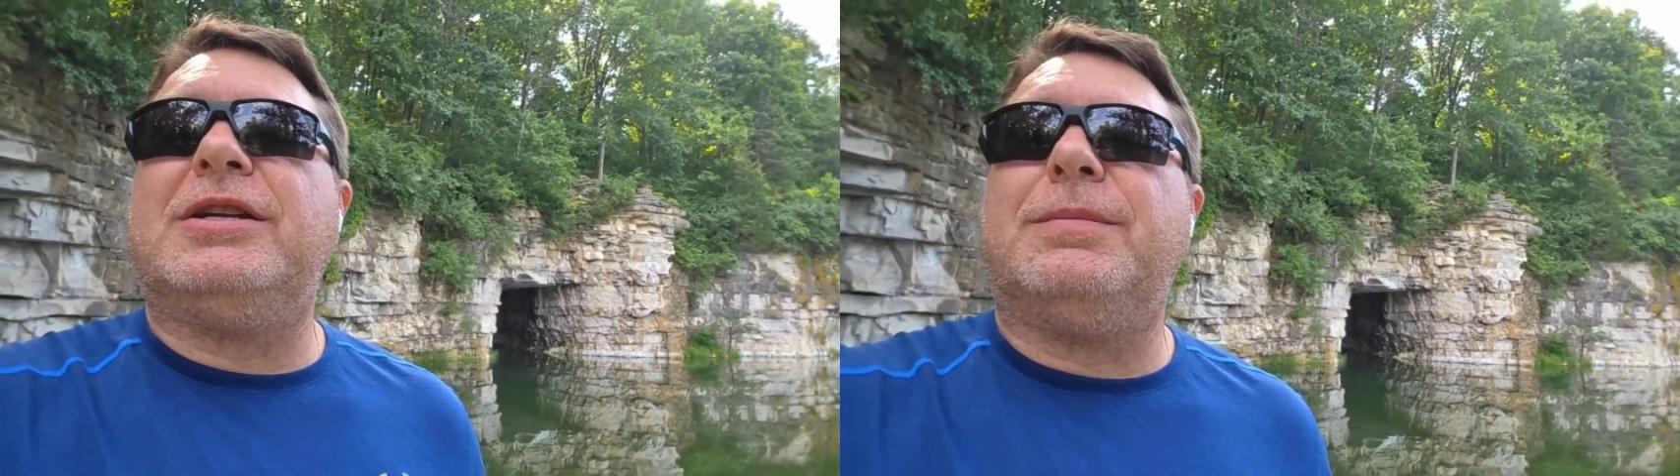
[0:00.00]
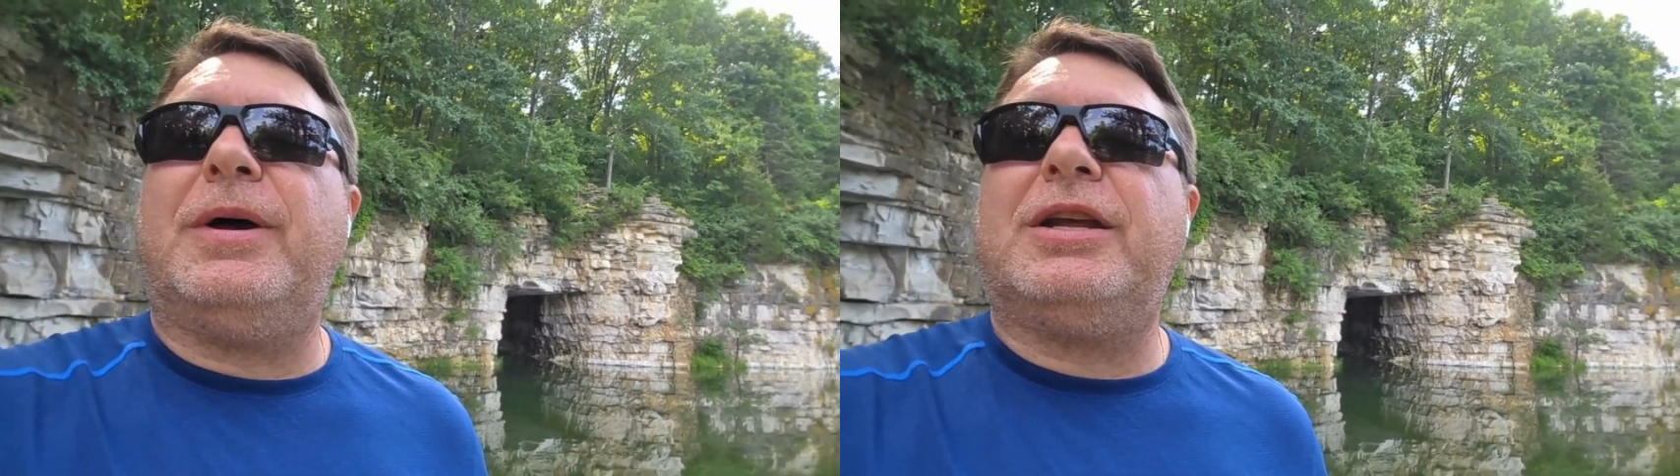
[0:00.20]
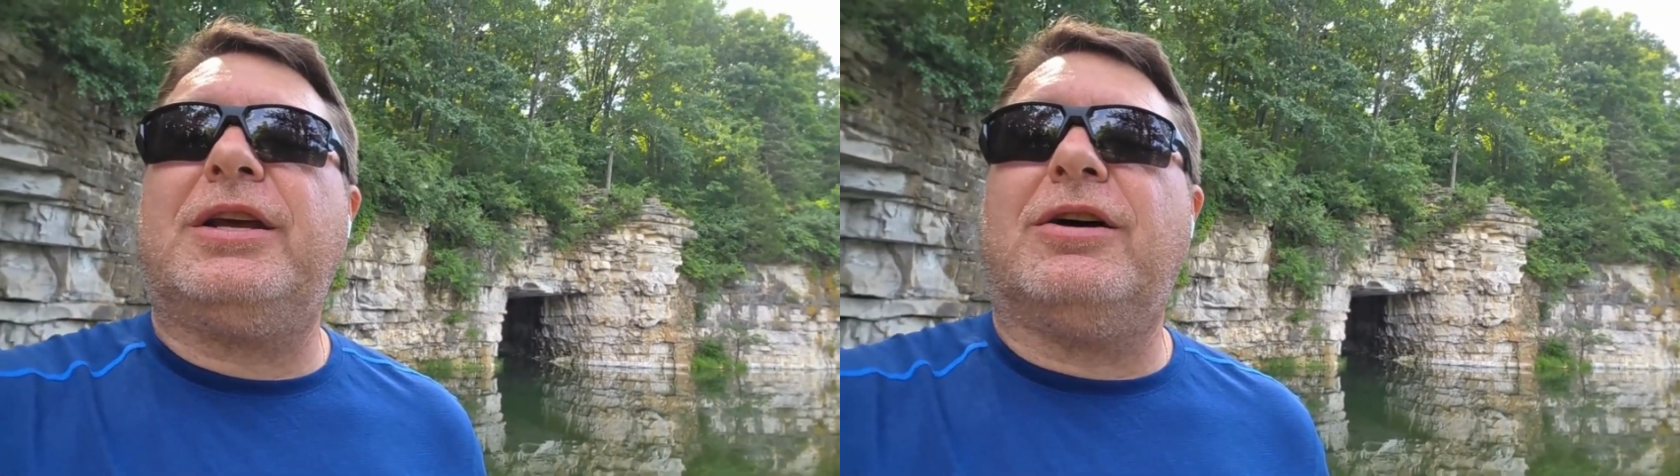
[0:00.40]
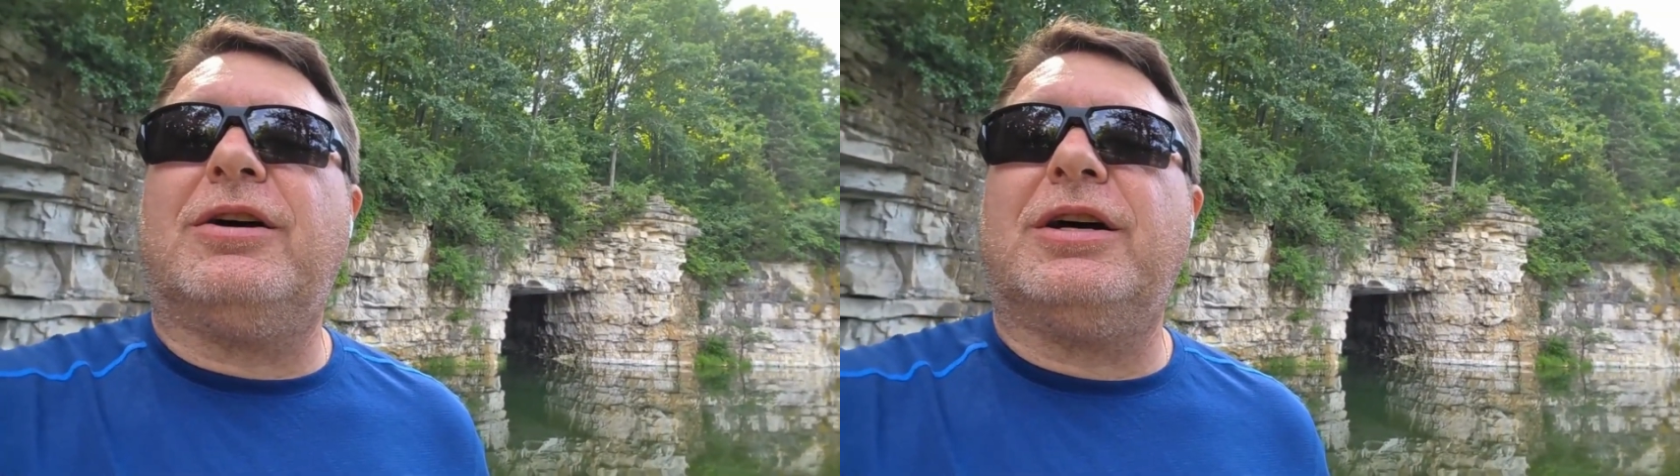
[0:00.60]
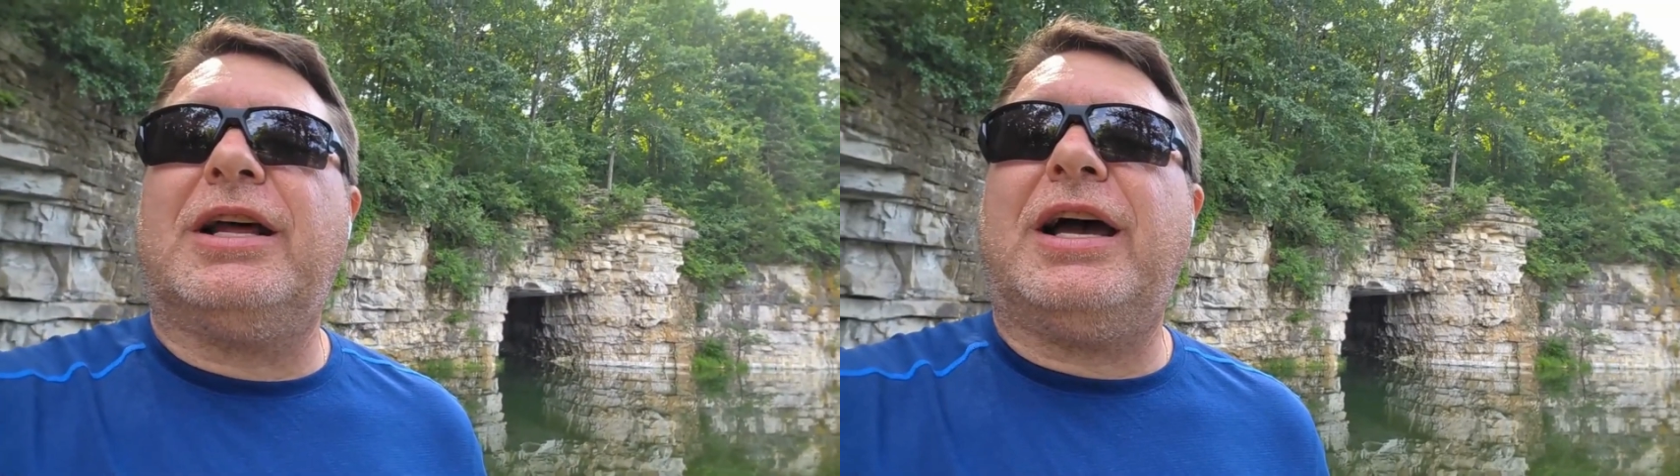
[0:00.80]
depending
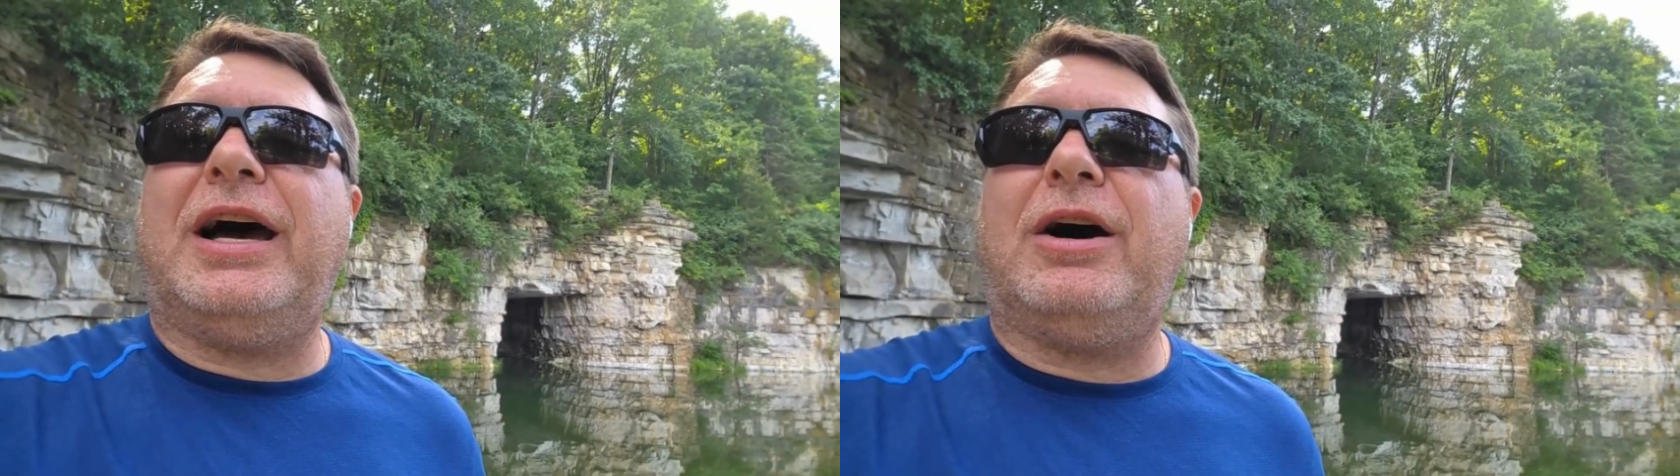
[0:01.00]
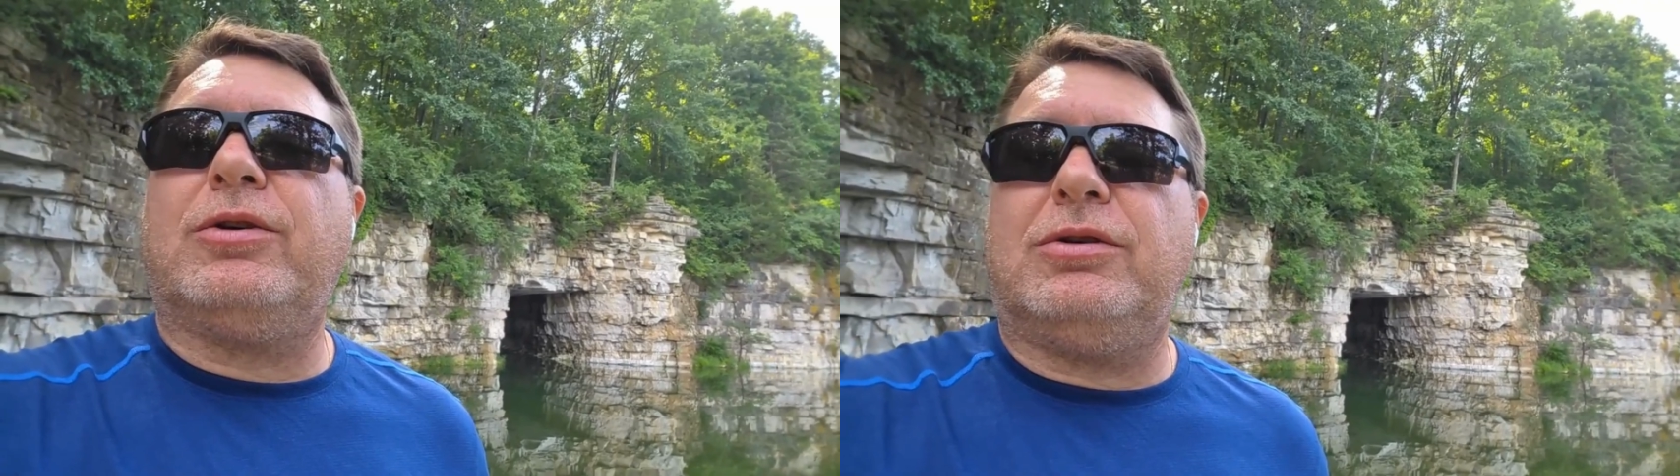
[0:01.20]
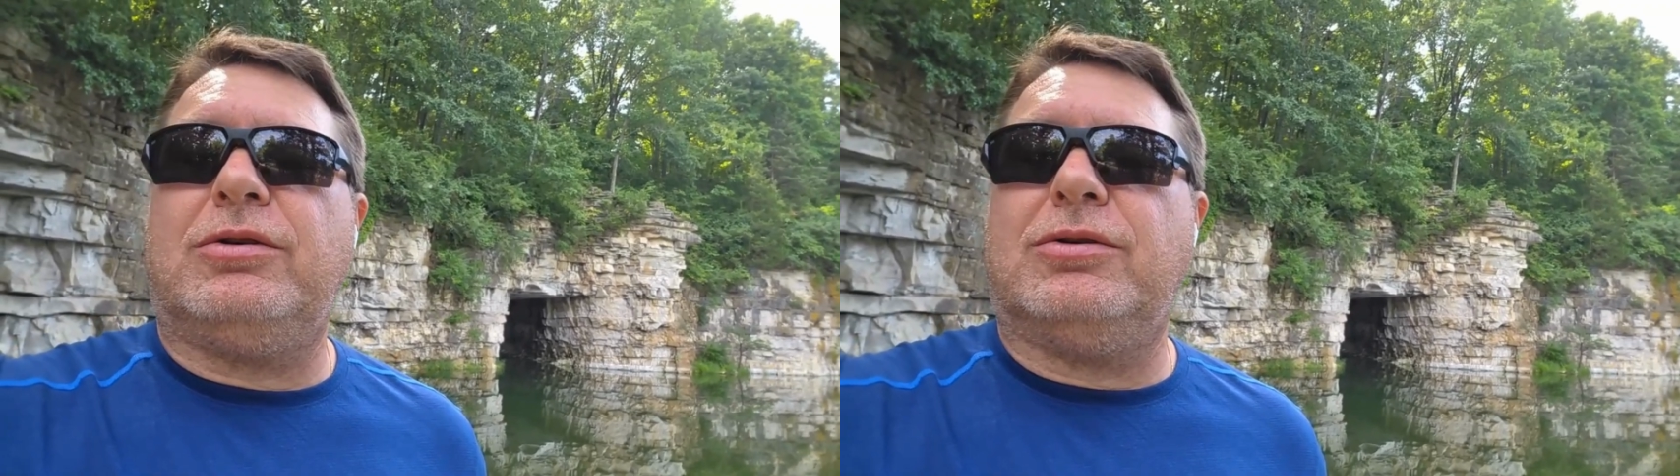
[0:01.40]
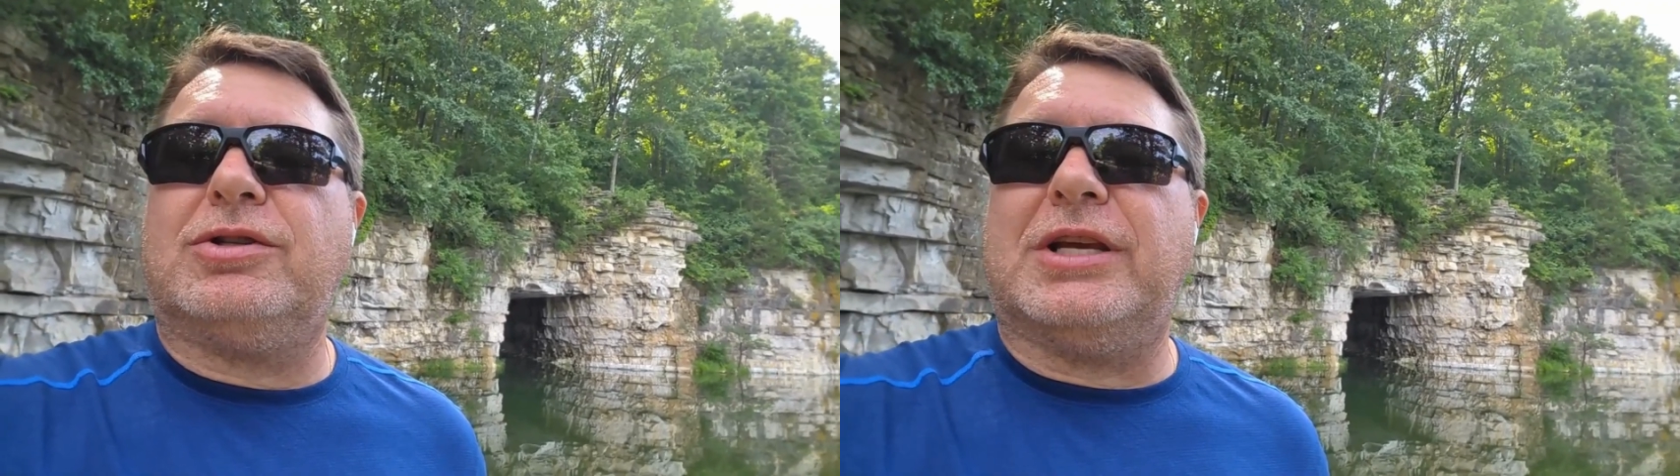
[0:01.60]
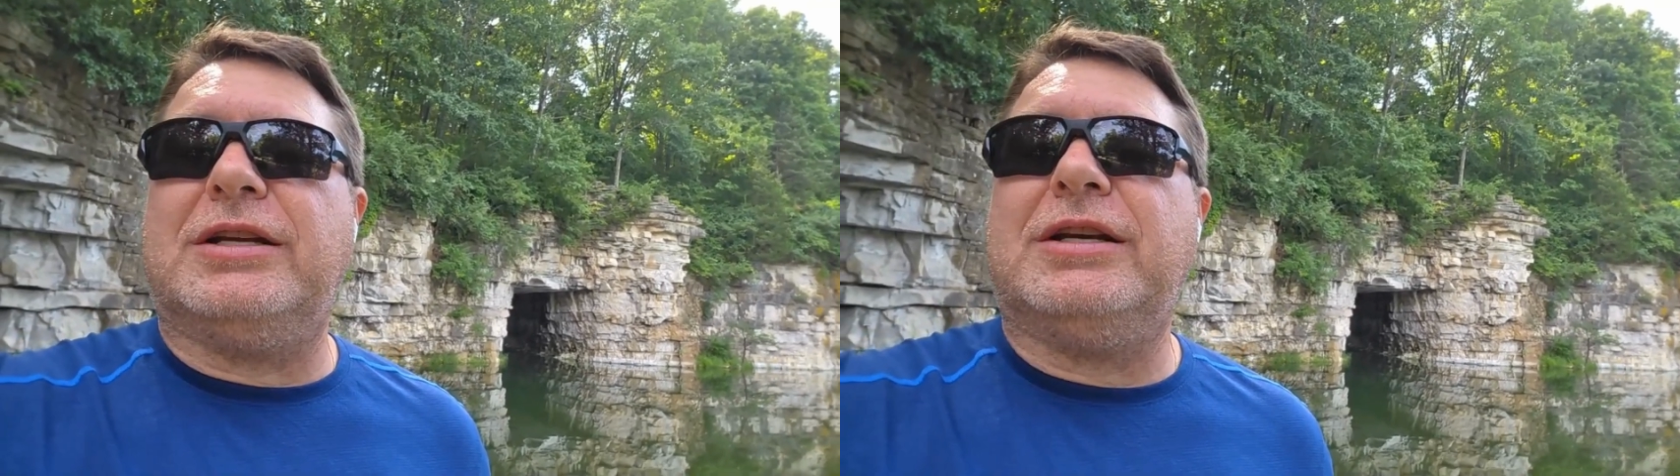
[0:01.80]
on how you use it